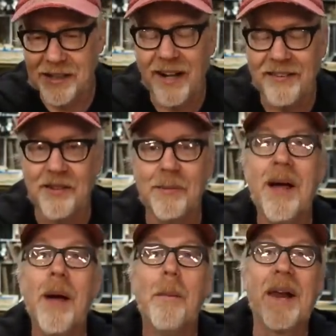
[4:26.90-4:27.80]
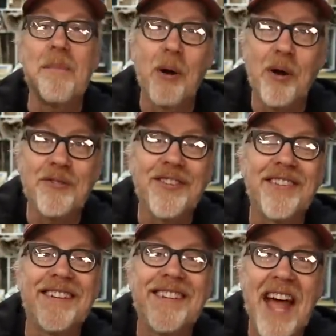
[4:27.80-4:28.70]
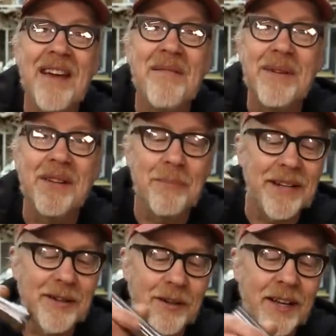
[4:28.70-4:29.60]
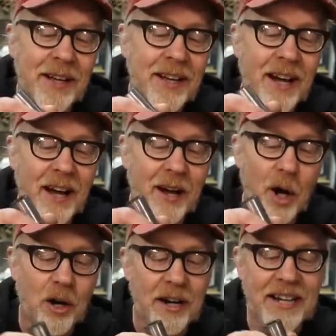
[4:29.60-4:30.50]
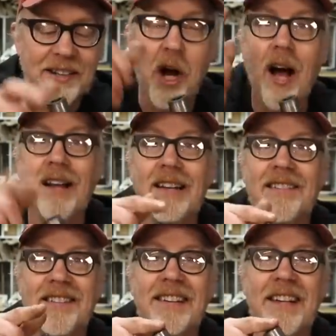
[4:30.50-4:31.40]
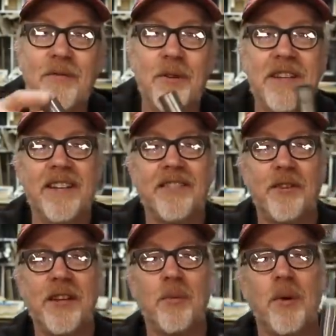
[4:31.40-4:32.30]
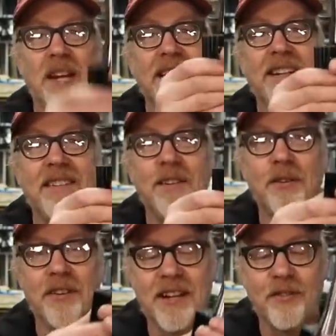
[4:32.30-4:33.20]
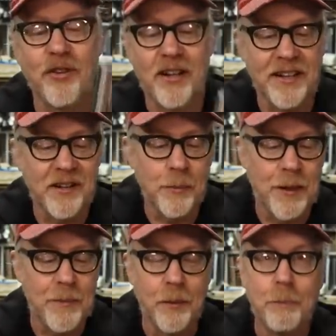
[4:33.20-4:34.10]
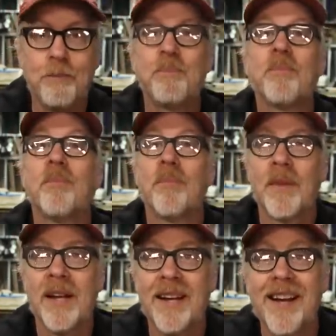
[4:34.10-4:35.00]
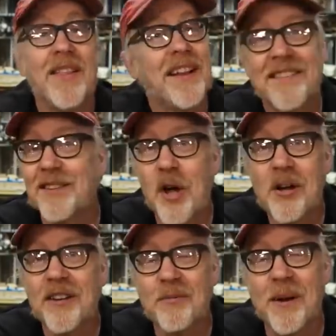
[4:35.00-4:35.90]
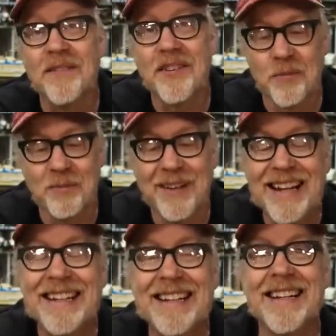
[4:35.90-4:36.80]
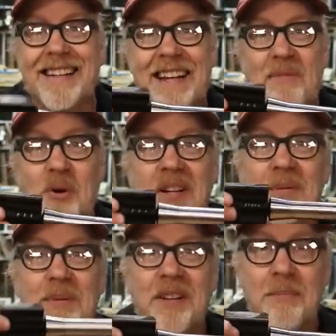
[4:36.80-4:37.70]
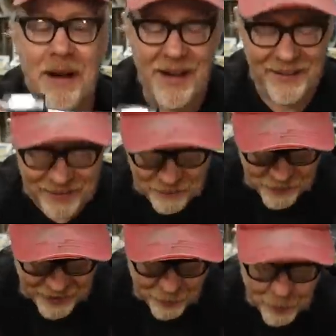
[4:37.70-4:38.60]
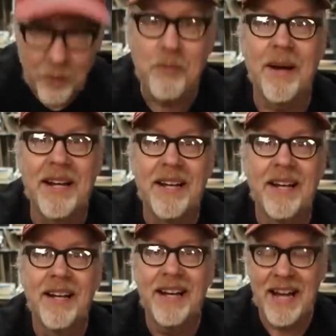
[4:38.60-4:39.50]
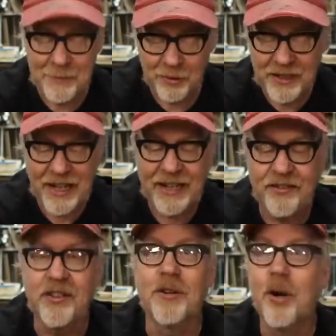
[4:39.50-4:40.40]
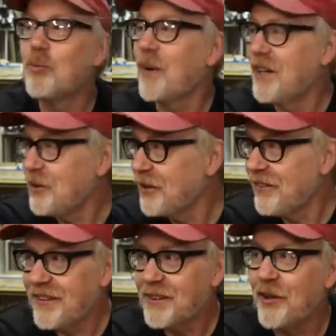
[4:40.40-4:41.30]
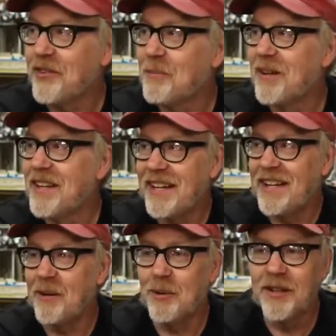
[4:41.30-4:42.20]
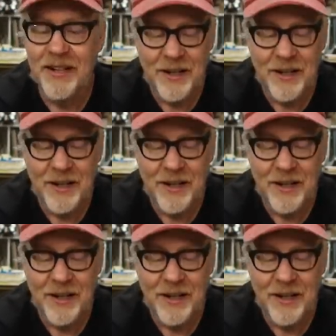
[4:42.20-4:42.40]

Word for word: custom. But I purchased a 10 millimeter uh, R8 collet to live with this so that when I need to use it, I can chuck it into my mill. That's the longest way of explaining that I'm going to build a box that fits both my Haimer gauge here. Oh, right, you can see the close up on that camera.